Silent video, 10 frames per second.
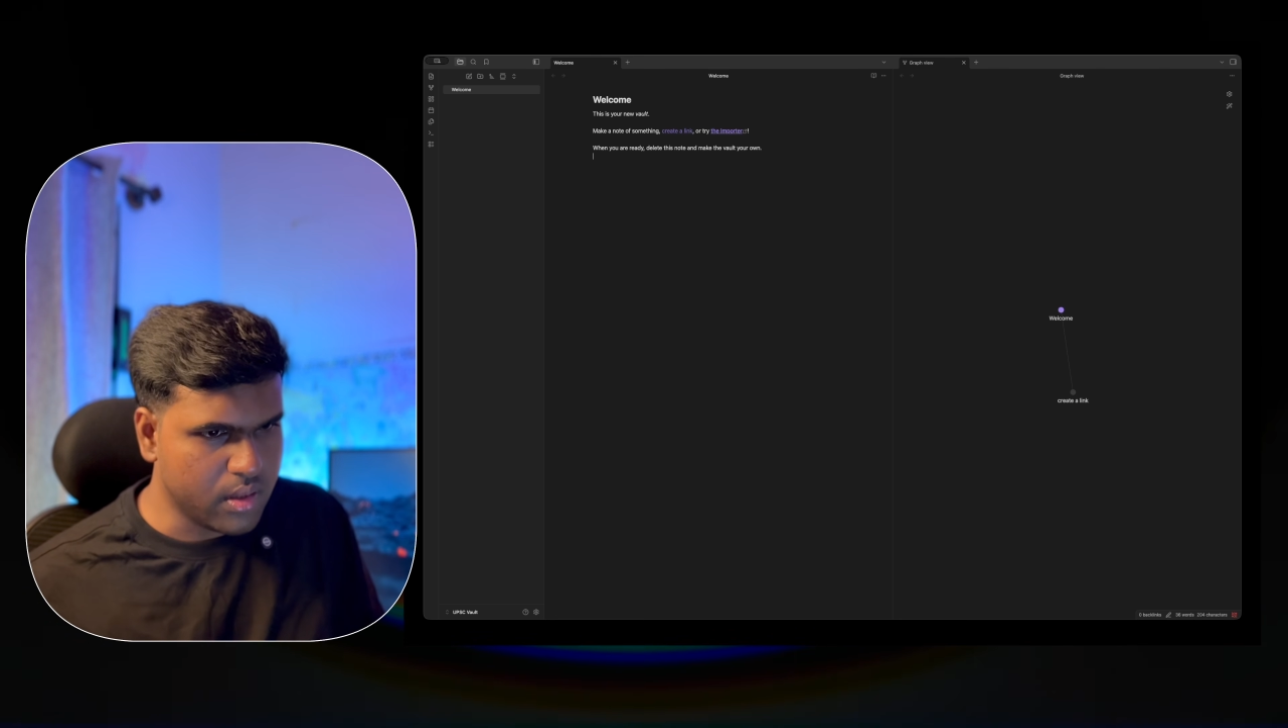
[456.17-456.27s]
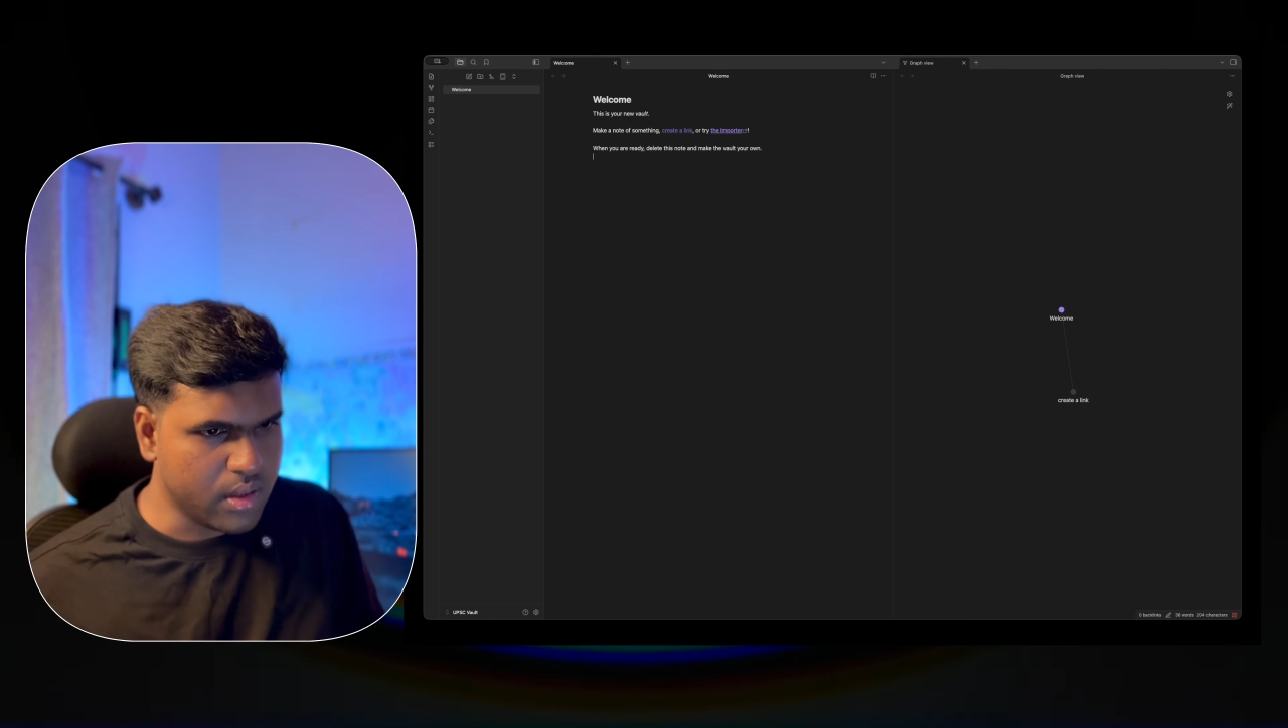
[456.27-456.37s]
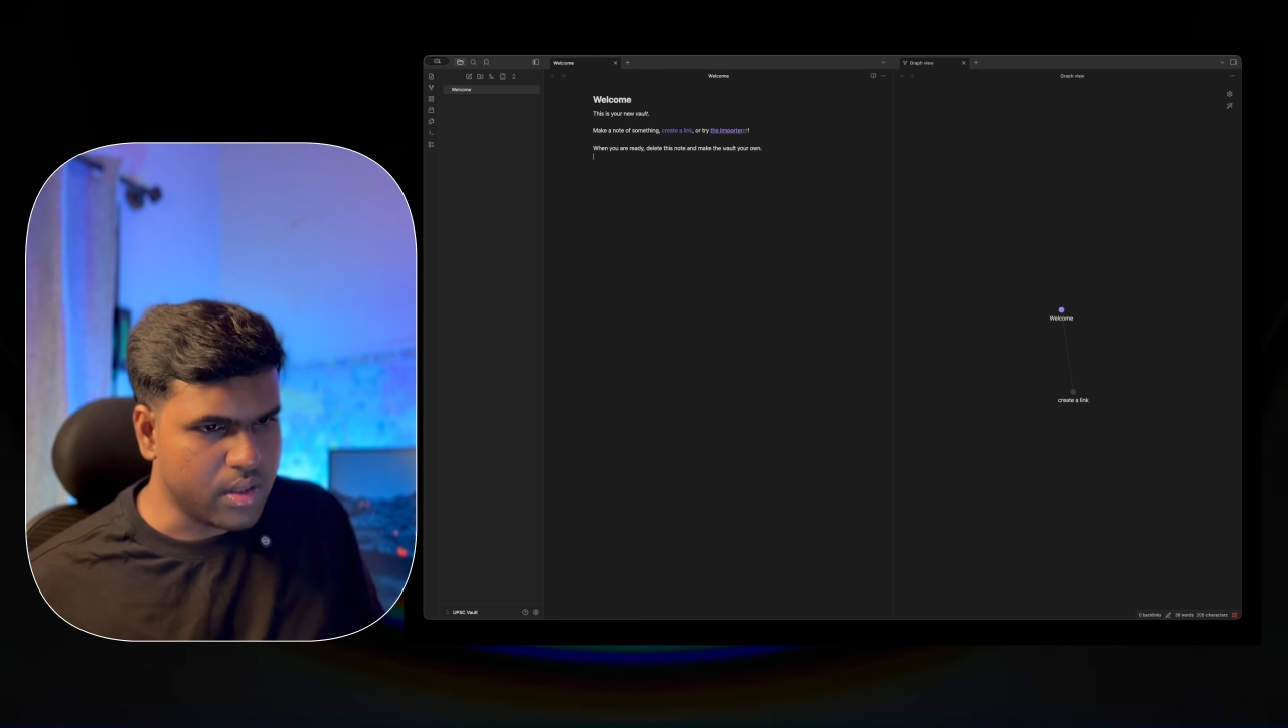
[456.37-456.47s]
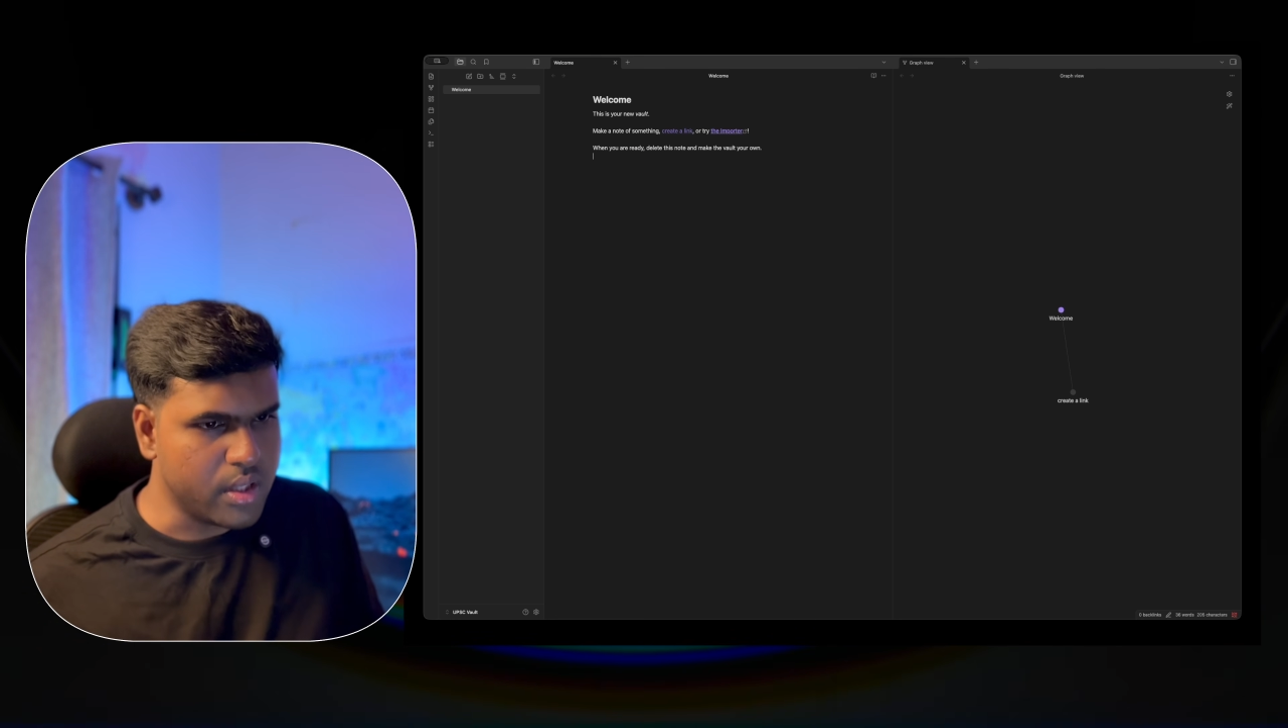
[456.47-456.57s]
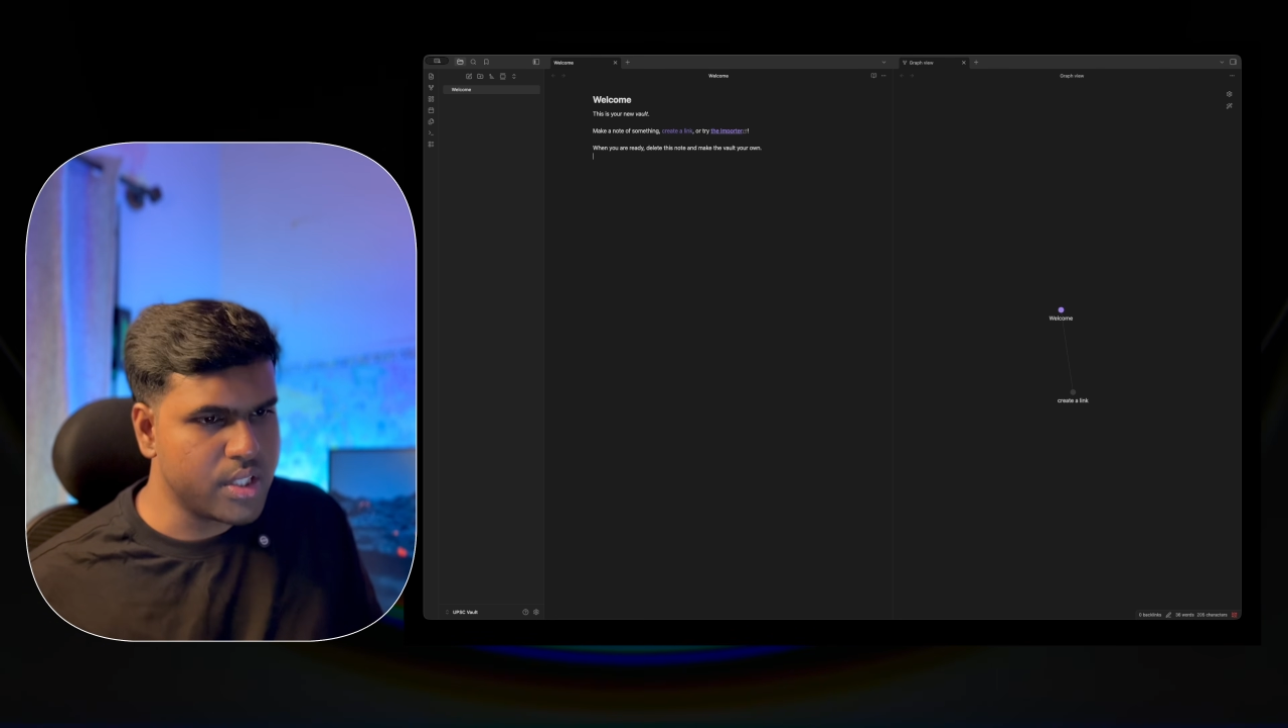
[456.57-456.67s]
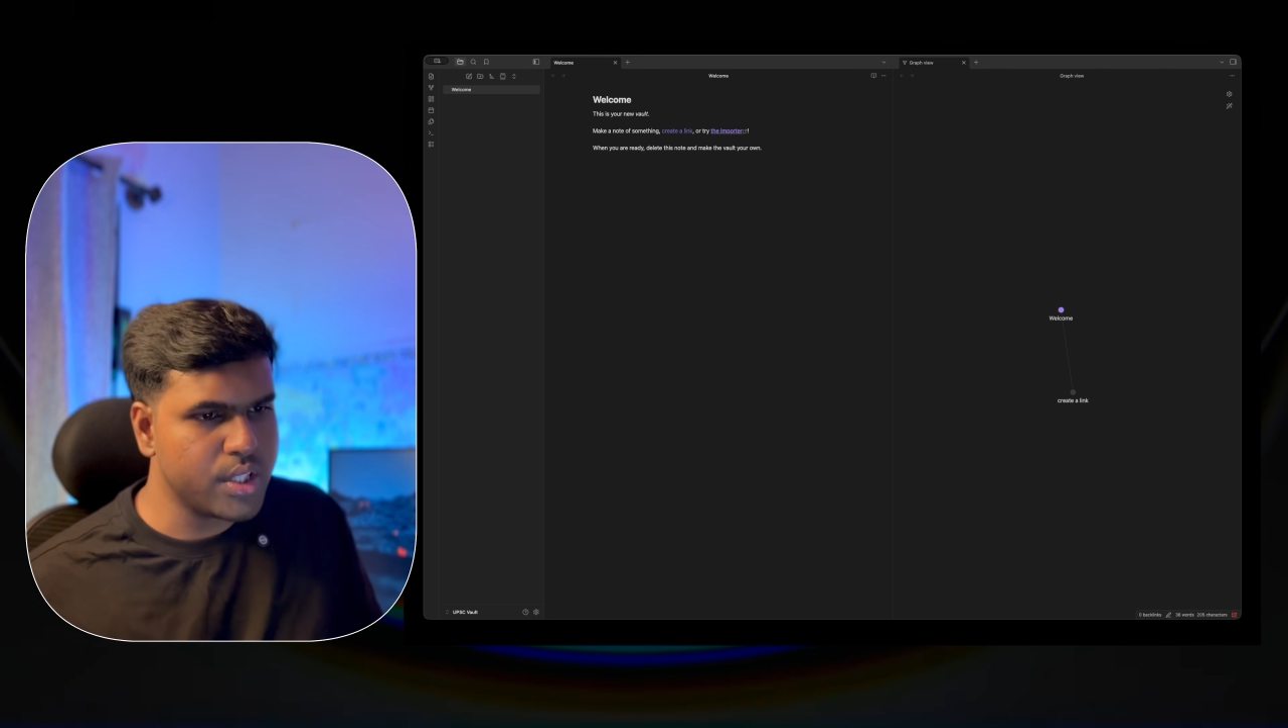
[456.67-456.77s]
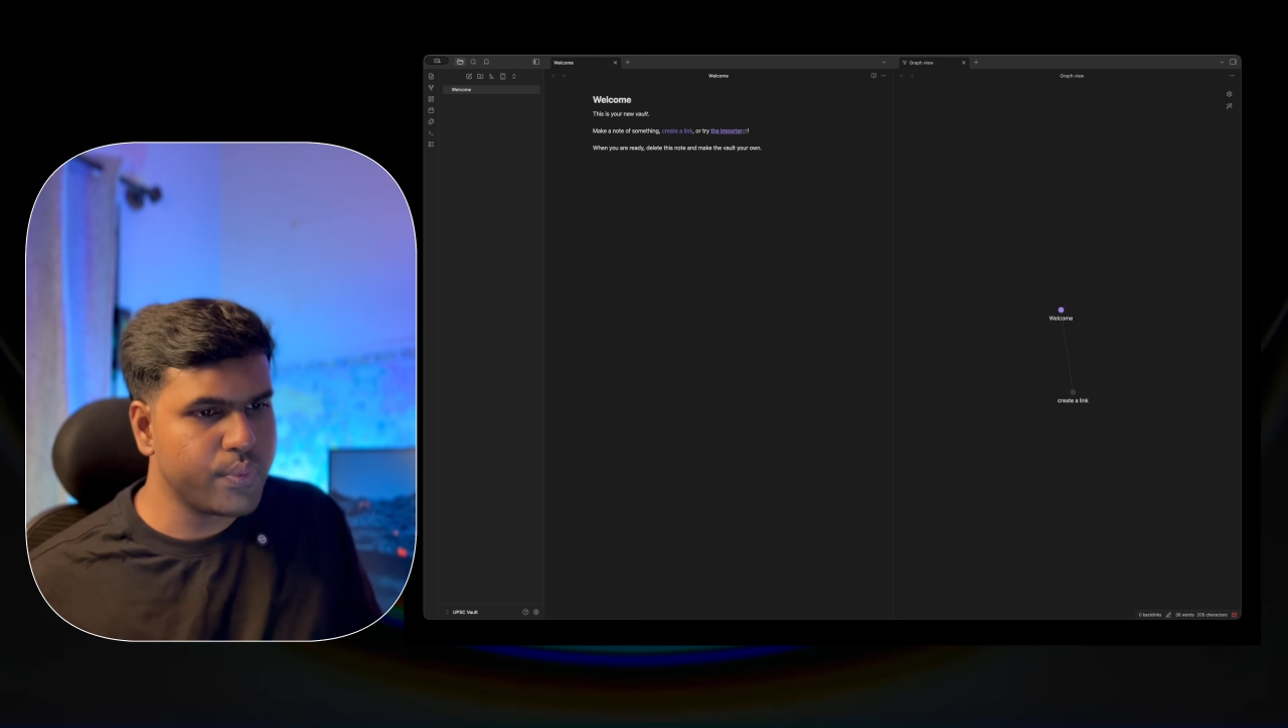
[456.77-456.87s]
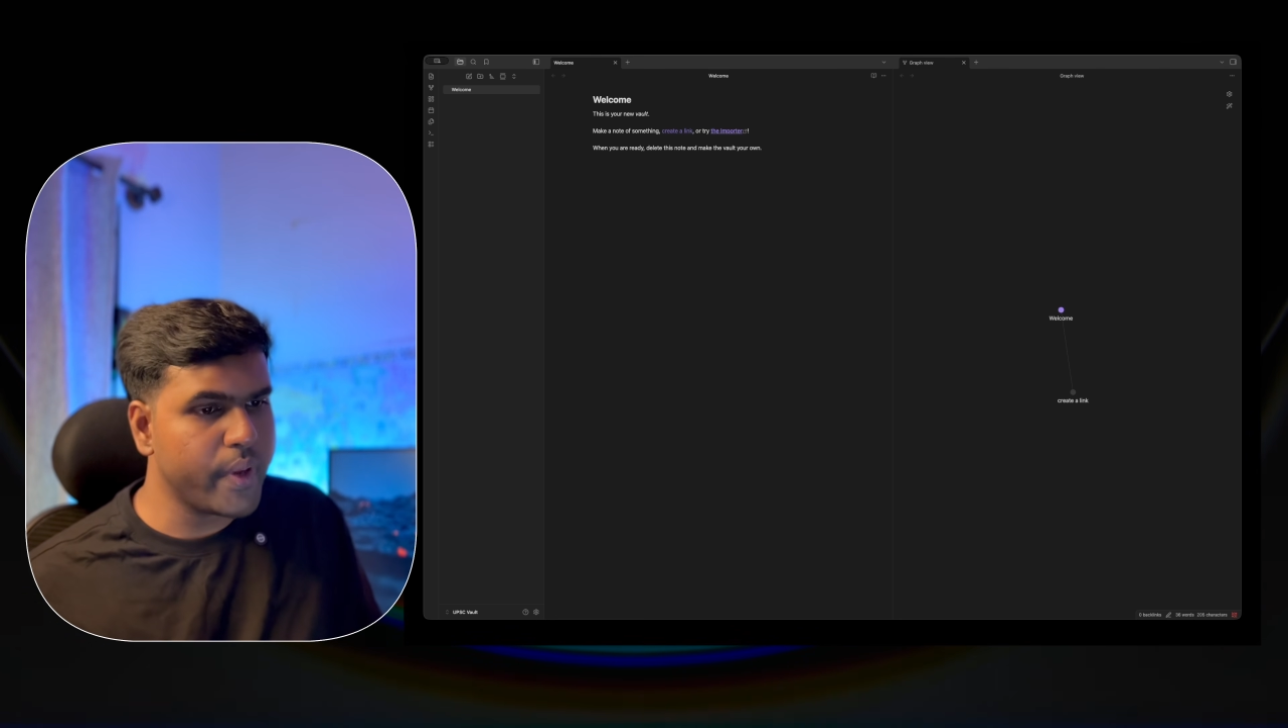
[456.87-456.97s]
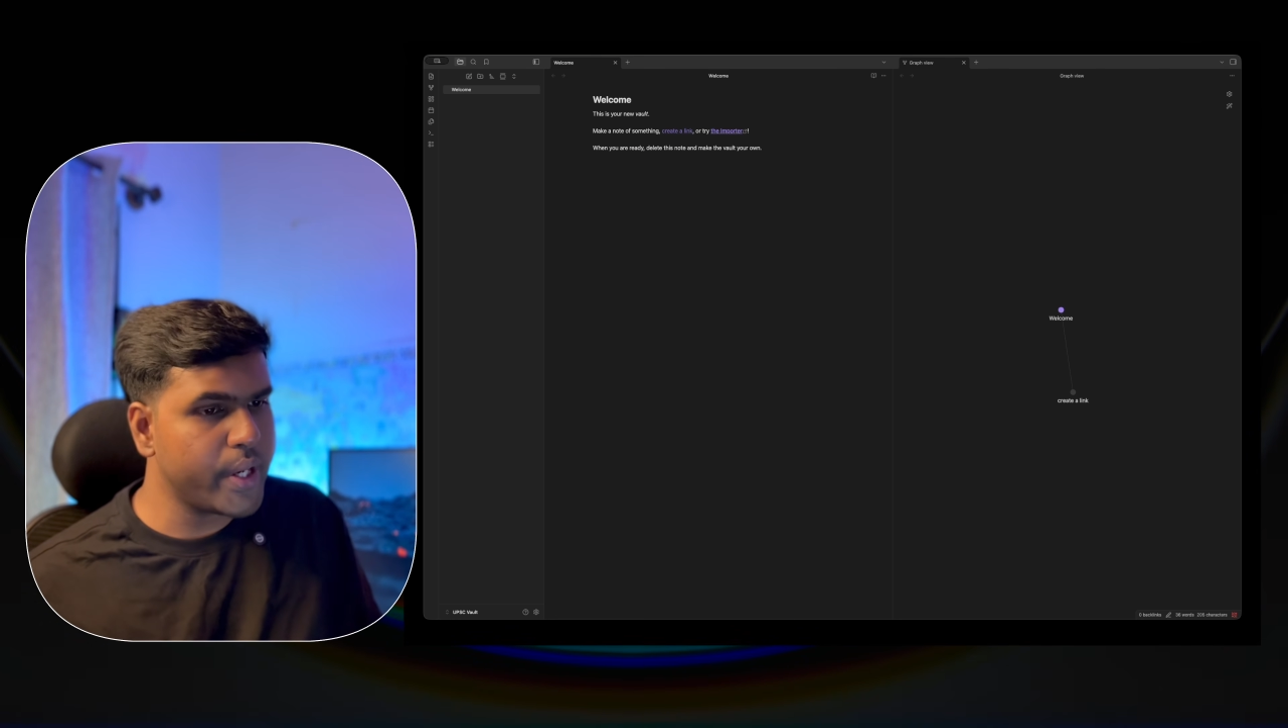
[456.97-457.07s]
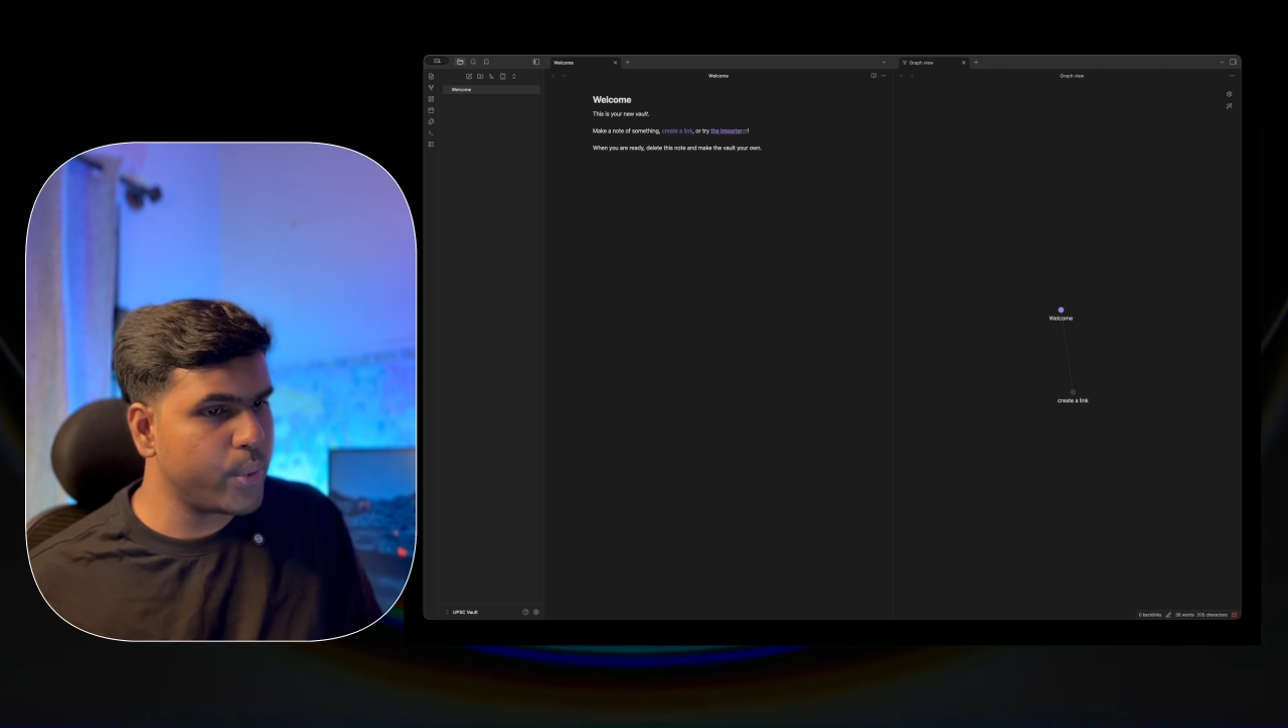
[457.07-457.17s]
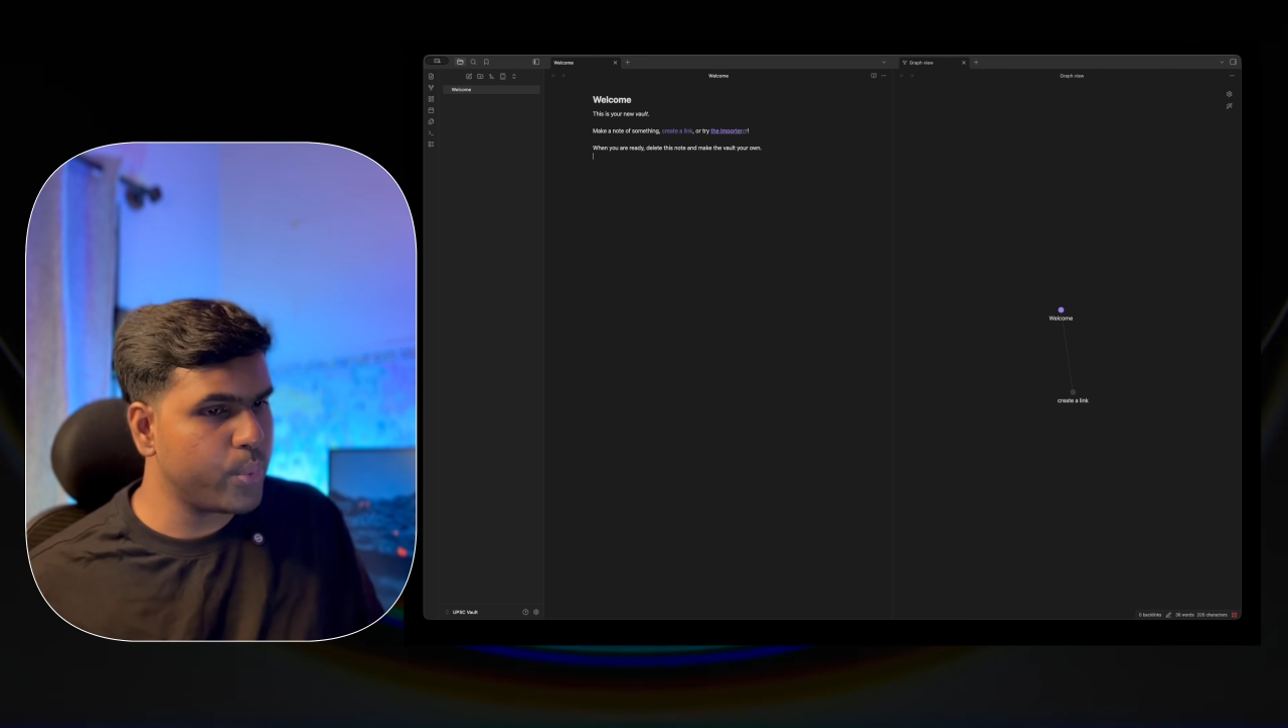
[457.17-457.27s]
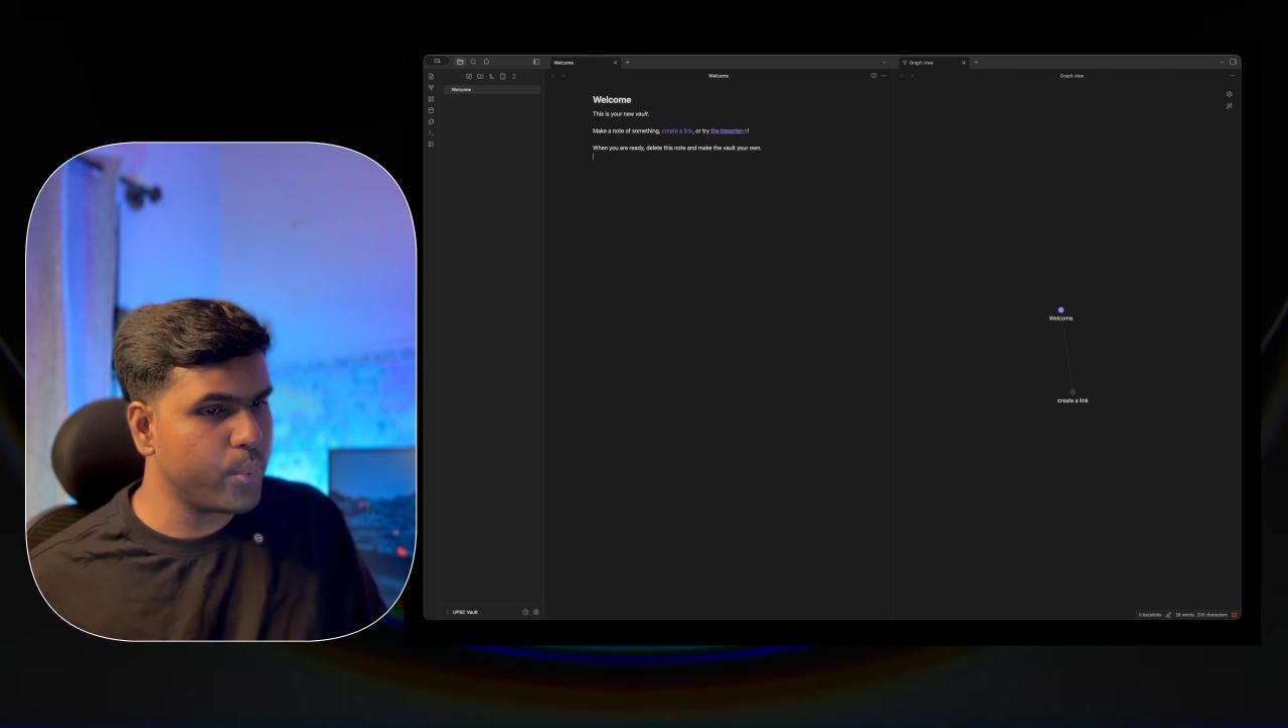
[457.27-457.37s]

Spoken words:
This is where you